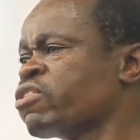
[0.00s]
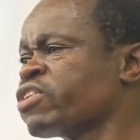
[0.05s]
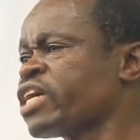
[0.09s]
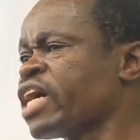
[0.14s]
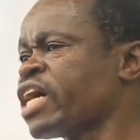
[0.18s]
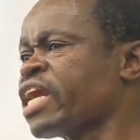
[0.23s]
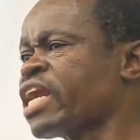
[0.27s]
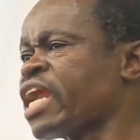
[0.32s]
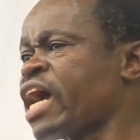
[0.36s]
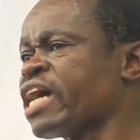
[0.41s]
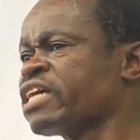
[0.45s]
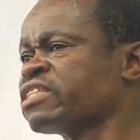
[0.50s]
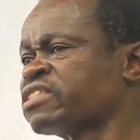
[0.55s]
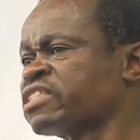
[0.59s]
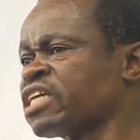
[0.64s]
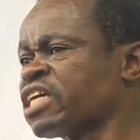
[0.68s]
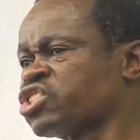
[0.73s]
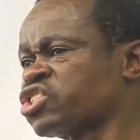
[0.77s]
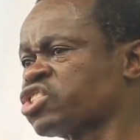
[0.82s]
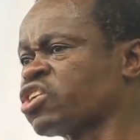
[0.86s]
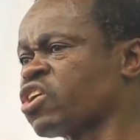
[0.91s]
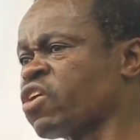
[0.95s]

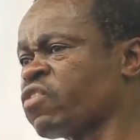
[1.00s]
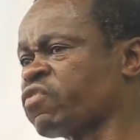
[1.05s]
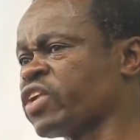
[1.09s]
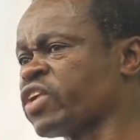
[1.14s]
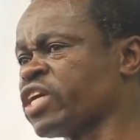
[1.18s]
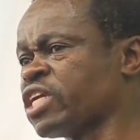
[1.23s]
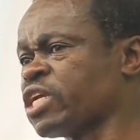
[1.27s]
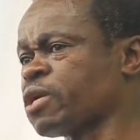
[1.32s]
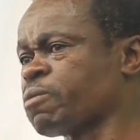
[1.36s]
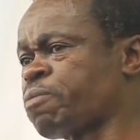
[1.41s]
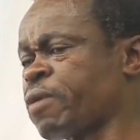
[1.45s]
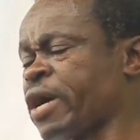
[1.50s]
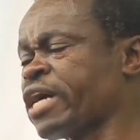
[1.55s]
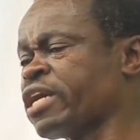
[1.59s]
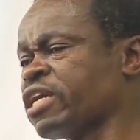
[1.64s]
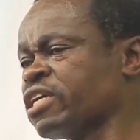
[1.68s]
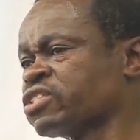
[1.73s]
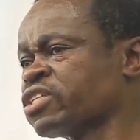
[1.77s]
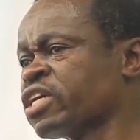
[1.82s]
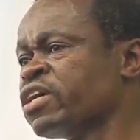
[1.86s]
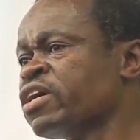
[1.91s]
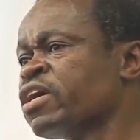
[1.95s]
realization of
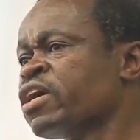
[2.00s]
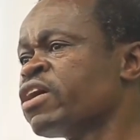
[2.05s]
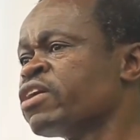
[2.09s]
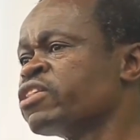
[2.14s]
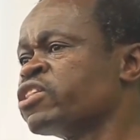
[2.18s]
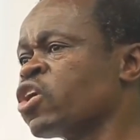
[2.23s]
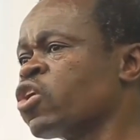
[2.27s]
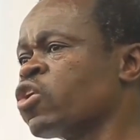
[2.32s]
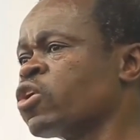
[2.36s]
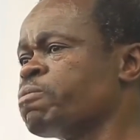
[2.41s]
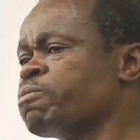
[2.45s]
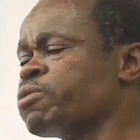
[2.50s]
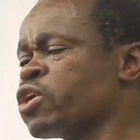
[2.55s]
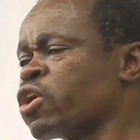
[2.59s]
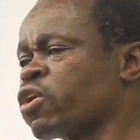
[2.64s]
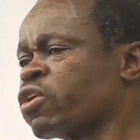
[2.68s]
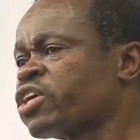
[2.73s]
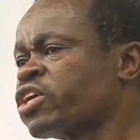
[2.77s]
independence, there would be